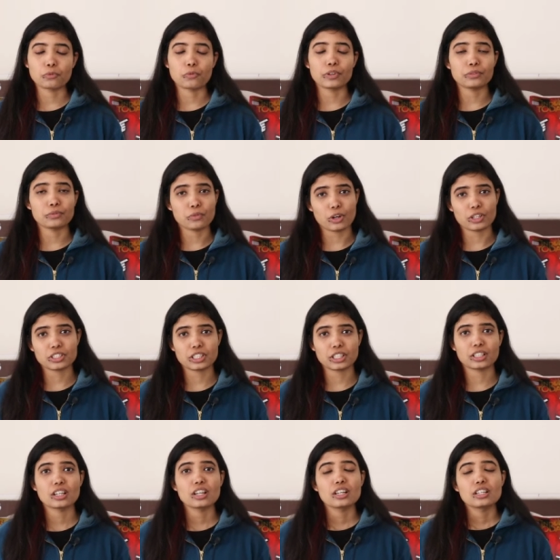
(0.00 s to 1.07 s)
With
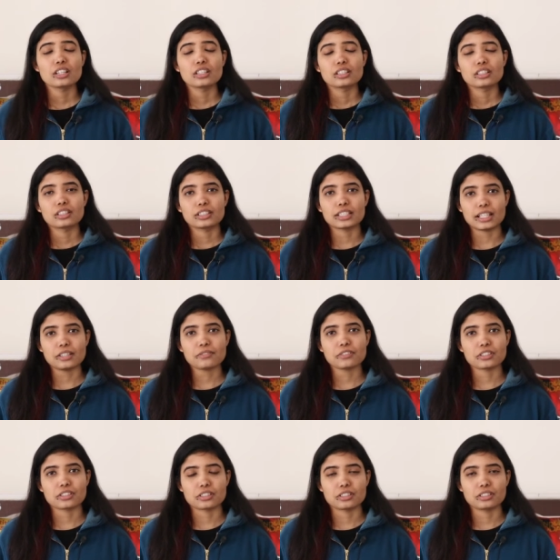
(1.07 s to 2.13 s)
watching
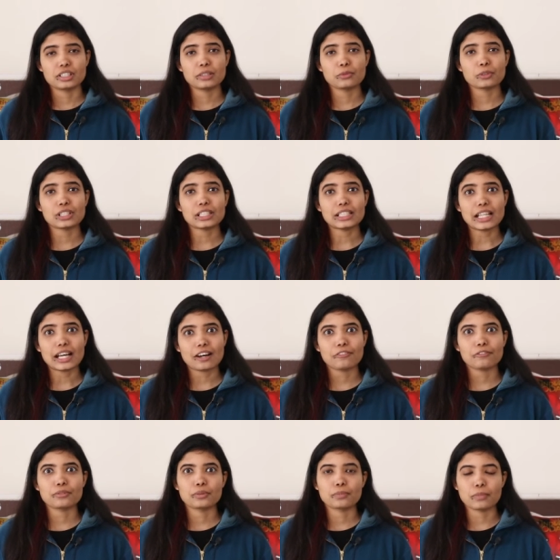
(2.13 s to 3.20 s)
television, he would
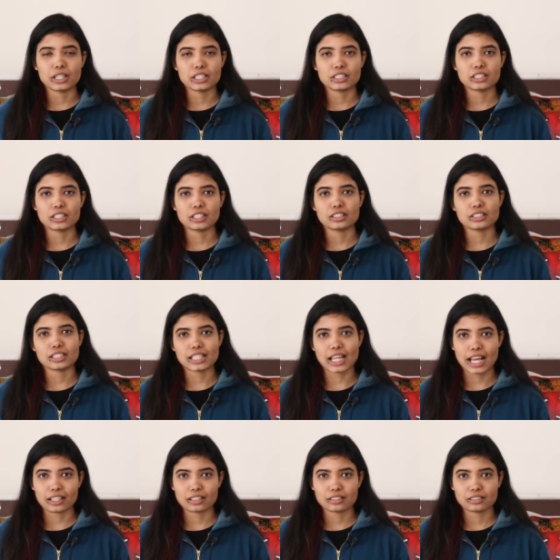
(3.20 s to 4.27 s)
loved munching
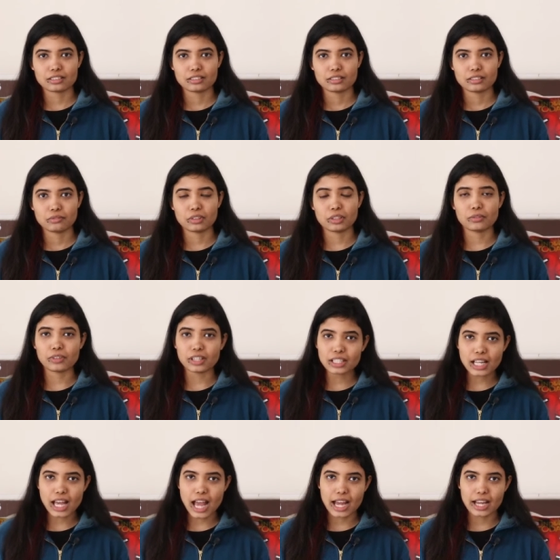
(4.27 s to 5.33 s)
snacks. With
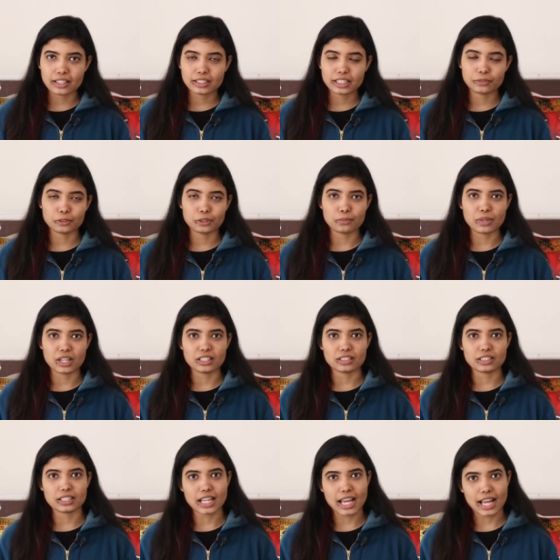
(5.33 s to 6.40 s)
one hand he would munch
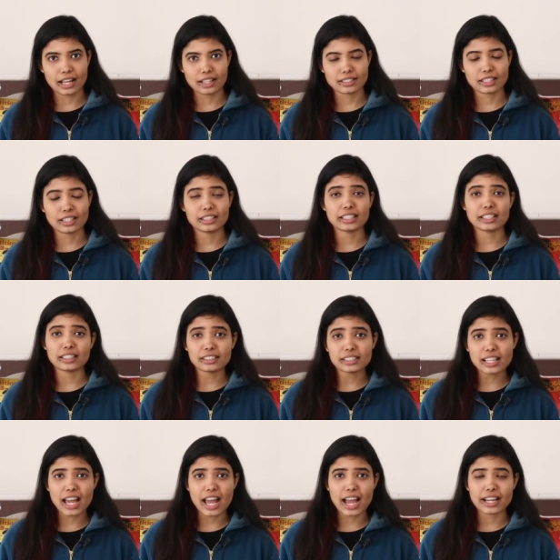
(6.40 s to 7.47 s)
snacks and in the
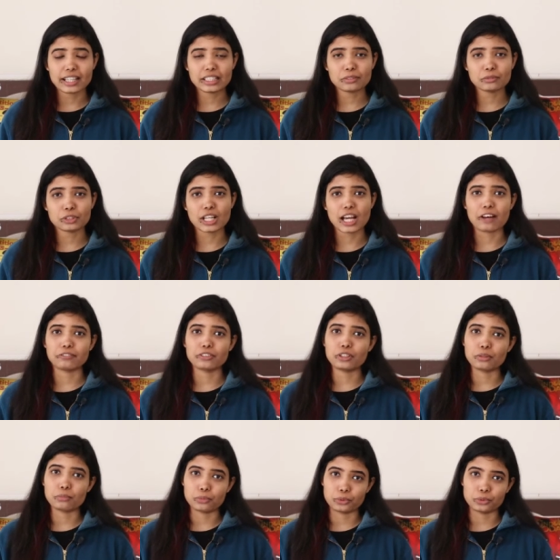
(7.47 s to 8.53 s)
other hand he would have the
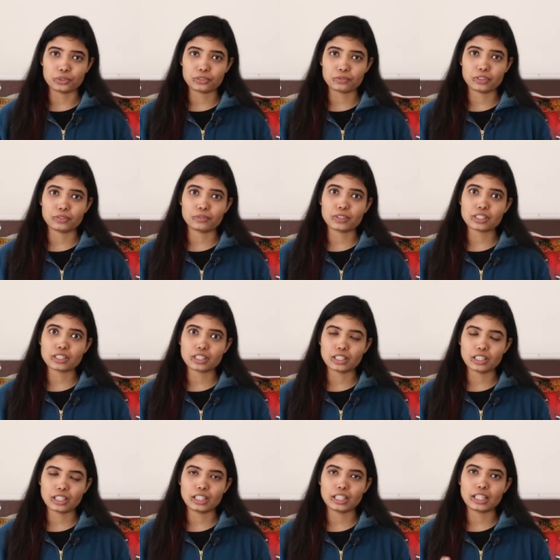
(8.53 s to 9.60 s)
remote with which
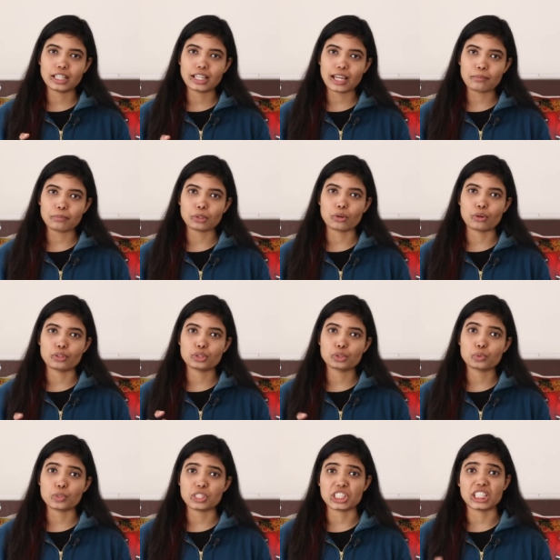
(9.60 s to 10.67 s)
he kept on
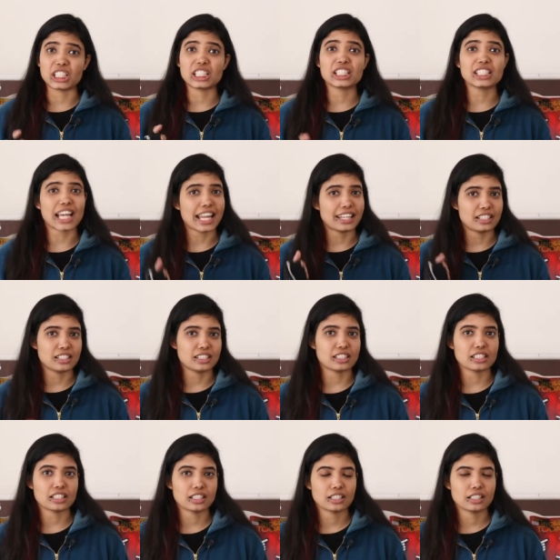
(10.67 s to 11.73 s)
switching channels.